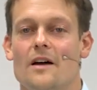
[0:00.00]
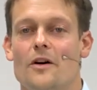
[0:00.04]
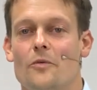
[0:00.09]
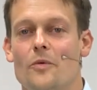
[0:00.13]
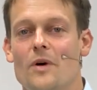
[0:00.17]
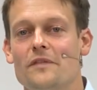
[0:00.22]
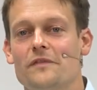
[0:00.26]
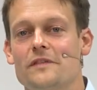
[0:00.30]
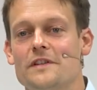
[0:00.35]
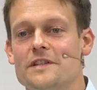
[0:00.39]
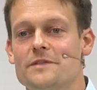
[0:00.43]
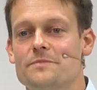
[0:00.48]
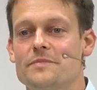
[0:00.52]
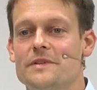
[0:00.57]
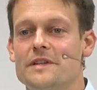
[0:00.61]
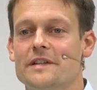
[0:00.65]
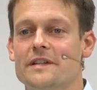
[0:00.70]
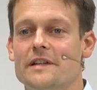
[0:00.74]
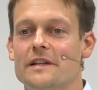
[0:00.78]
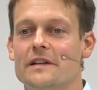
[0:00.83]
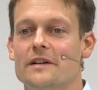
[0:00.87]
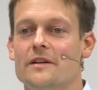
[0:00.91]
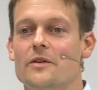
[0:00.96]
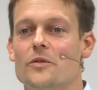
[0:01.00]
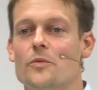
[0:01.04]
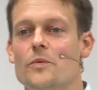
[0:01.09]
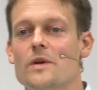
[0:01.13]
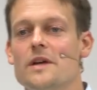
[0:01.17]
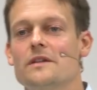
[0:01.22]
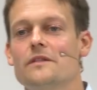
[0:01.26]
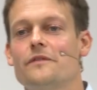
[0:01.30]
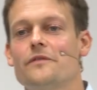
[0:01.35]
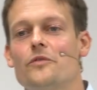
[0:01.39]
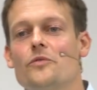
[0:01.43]
Roughly speaking,
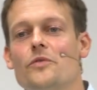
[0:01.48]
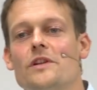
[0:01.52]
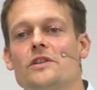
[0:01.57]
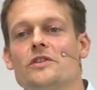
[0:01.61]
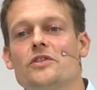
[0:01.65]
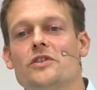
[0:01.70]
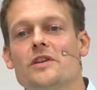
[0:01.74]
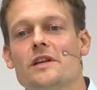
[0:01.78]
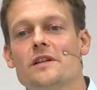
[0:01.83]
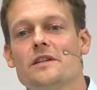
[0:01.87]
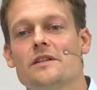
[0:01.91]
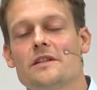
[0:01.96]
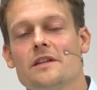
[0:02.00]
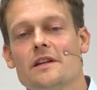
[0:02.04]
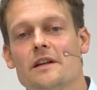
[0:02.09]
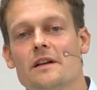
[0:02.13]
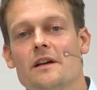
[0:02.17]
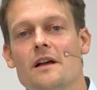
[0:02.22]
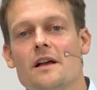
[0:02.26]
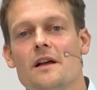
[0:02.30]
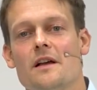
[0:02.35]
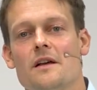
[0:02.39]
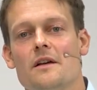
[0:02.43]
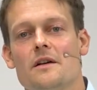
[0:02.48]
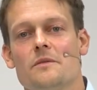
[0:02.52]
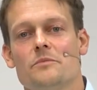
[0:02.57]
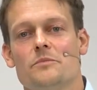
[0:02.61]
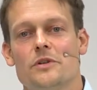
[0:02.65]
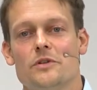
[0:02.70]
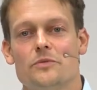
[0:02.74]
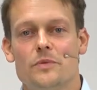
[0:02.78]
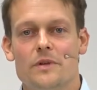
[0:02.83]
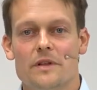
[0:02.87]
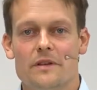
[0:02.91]
we are differentiating
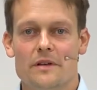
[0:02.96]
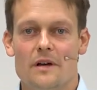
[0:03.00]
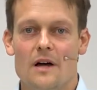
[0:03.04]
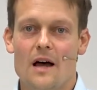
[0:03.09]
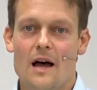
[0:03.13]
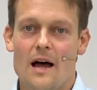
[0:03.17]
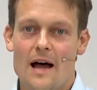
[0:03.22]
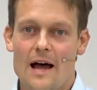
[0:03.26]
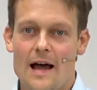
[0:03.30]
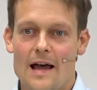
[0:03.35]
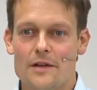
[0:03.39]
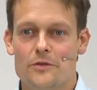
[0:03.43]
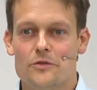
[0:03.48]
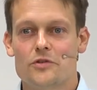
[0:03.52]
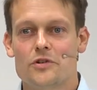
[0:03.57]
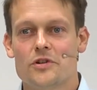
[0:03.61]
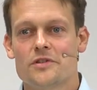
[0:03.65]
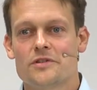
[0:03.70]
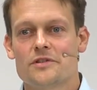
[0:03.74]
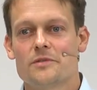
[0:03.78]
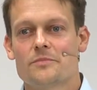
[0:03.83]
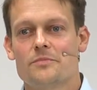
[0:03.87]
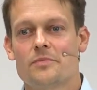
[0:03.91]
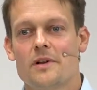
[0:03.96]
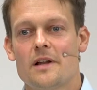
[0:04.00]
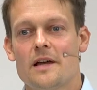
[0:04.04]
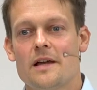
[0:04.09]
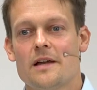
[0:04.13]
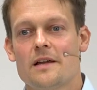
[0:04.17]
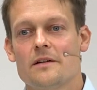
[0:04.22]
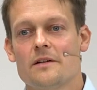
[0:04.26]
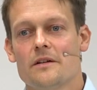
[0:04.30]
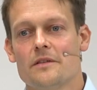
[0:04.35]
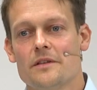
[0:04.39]
between the hydrogen
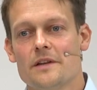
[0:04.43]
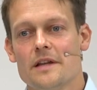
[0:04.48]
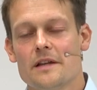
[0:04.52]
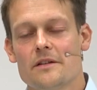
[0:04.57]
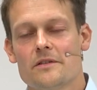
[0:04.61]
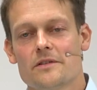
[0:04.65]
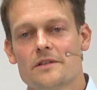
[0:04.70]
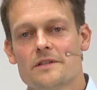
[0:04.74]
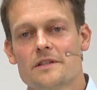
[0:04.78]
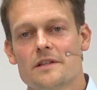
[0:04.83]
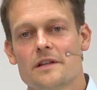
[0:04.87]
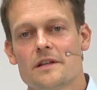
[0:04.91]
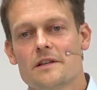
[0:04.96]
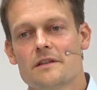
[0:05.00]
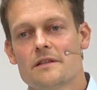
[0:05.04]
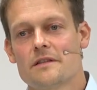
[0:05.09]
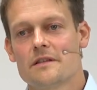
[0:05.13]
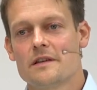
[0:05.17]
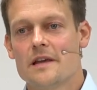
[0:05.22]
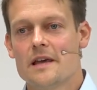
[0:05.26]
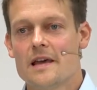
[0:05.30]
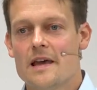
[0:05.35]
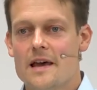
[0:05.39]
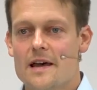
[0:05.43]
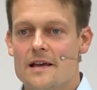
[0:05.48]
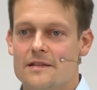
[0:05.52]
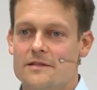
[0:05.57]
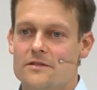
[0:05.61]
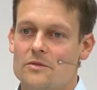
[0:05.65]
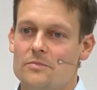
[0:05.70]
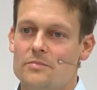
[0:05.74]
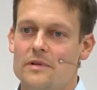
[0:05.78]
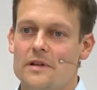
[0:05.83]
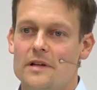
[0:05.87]
supply on the anode side, the air
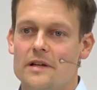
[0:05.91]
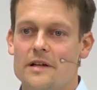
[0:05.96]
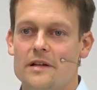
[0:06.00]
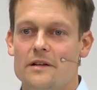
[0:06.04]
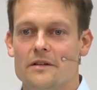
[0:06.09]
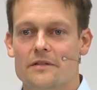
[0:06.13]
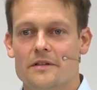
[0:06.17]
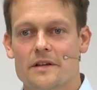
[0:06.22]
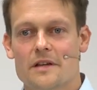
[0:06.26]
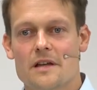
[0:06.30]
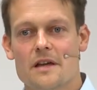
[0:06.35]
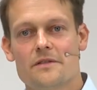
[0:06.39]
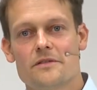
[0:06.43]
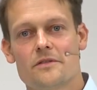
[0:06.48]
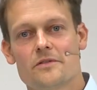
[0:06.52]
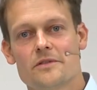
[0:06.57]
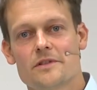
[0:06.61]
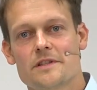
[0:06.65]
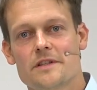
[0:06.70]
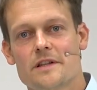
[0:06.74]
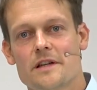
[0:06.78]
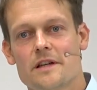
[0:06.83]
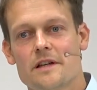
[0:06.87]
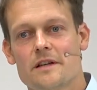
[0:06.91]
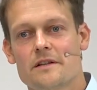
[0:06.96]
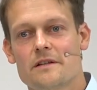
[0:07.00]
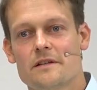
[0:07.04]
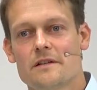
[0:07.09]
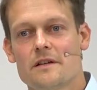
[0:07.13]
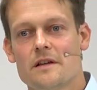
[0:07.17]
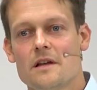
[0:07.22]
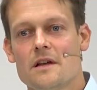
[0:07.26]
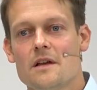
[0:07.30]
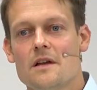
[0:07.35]
supply on the cathode side,
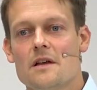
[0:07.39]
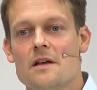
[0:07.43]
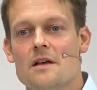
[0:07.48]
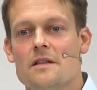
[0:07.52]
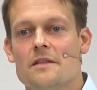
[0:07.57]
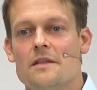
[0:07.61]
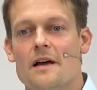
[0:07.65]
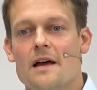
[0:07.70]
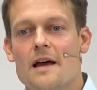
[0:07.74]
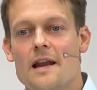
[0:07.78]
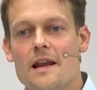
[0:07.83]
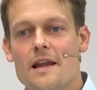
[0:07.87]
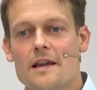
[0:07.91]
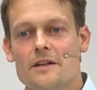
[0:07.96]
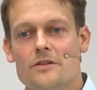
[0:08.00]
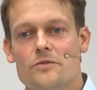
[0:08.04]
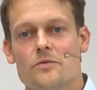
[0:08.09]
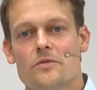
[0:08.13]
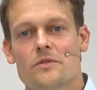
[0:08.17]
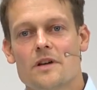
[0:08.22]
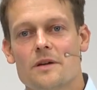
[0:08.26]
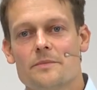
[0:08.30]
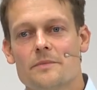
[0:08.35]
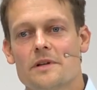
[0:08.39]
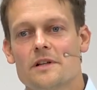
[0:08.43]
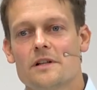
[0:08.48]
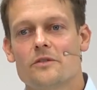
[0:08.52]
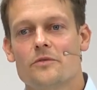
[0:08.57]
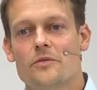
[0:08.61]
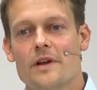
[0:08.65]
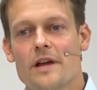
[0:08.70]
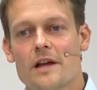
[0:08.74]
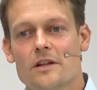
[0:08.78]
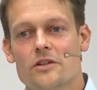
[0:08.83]
the
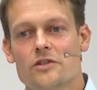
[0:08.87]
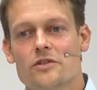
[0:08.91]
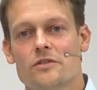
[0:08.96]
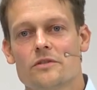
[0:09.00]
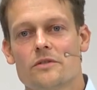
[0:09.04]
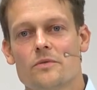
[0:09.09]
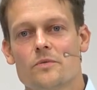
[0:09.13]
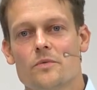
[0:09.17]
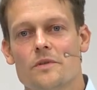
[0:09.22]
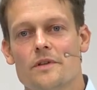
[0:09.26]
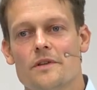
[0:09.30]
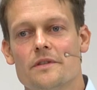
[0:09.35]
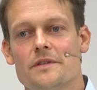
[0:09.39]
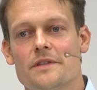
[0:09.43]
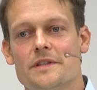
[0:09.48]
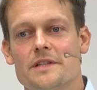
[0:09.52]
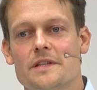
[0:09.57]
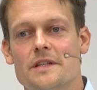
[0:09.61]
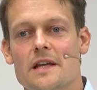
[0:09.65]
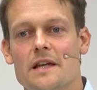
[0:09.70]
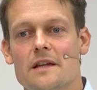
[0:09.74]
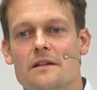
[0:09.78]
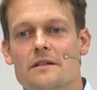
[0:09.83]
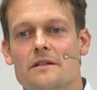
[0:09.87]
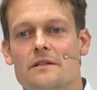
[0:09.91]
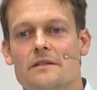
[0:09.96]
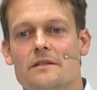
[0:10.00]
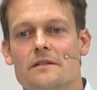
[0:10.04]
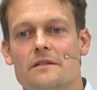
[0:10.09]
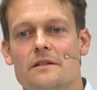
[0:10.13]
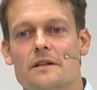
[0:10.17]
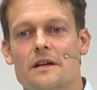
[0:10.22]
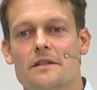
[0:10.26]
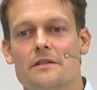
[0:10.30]
electrochemical reaction within the stack,
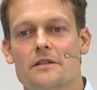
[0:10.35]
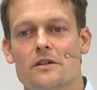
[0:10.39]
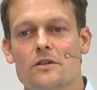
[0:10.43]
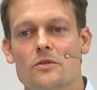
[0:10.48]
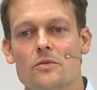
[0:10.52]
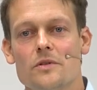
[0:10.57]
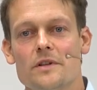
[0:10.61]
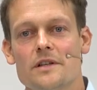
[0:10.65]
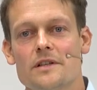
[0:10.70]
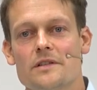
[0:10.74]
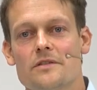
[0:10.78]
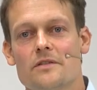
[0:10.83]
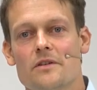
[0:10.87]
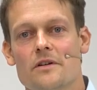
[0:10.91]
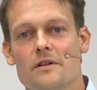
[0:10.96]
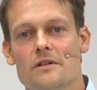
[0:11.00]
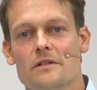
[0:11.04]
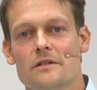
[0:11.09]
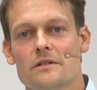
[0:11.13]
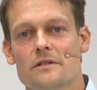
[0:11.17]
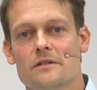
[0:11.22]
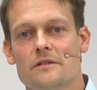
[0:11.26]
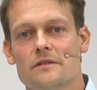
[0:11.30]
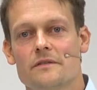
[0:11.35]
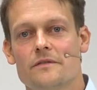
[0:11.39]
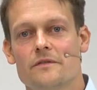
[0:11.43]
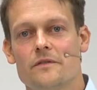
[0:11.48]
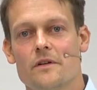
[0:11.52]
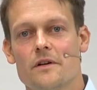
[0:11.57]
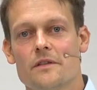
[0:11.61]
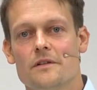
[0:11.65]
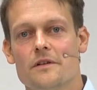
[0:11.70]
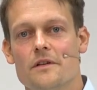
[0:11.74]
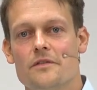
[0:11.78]
and the cooling circuit
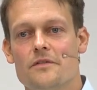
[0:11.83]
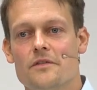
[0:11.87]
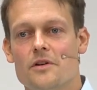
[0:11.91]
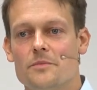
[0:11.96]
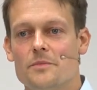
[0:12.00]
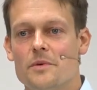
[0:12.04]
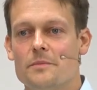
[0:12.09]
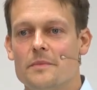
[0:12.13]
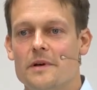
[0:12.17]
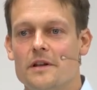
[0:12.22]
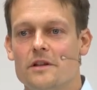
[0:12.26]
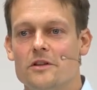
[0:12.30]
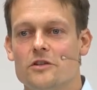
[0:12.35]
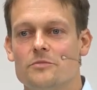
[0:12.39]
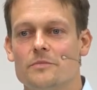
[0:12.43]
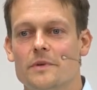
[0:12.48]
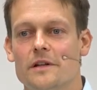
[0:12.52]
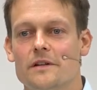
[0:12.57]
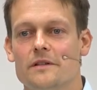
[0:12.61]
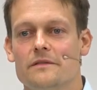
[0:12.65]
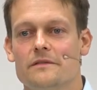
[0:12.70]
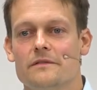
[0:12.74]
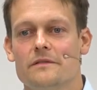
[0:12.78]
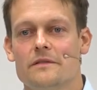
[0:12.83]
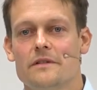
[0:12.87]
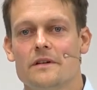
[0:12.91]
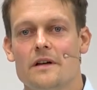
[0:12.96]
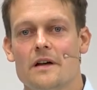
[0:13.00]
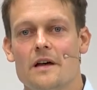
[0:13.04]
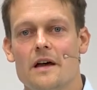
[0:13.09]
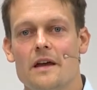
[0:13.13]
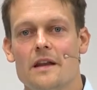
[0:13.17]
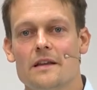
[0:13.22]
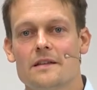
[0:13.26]
for the thermal management.
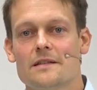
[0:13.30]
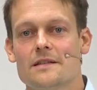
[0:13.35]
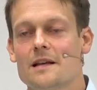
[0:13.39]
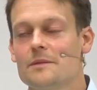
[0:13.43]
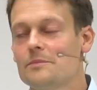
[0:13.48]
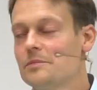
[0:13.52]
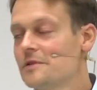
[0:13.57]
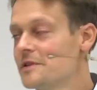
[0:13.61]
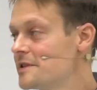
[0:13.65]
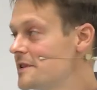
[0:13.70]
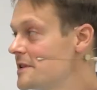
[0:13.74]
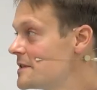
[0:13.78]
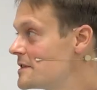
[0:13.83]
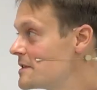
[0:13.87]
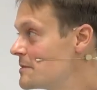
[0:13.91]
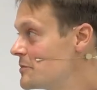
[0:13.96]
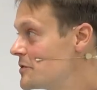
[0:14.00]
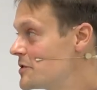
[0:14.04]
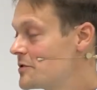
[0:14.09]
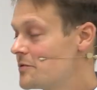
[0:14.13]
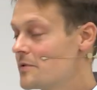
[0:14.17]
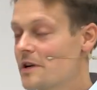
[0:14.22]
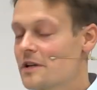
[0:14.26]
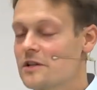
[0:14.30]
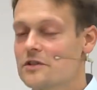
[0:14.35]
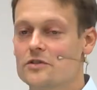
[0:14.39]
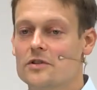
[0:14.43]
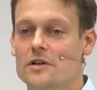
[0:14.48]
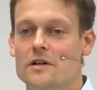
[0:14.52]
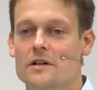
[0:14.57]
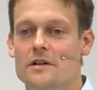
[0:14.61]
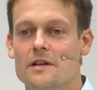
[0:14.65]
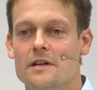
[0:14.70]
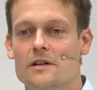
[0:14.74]
An example system
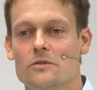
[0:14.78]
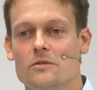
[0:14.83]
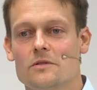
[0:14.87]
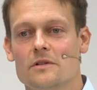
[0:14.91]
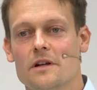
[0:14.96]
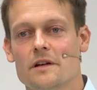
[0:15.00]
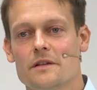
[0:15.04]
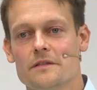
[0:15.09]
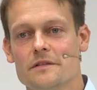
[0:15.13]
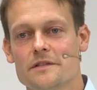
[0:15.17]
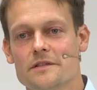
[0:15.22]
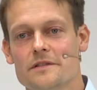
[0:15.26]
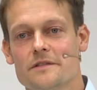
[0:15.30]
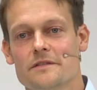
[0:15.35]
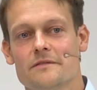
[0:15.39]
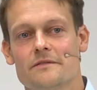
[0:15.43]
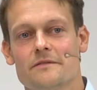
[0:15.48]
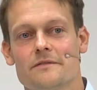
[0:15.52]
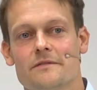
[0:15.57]
structure can look like this.